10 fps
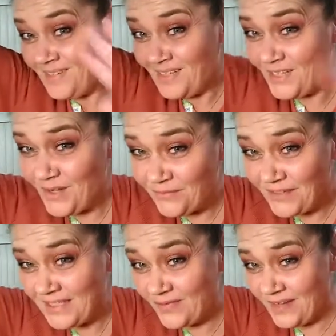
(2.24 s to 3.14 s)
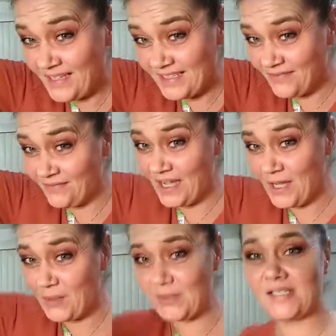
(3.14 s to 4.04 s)
Hello, friends, fans, and
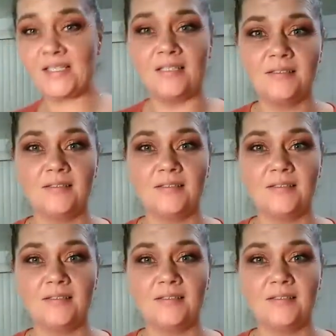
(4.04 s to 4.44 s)
foes.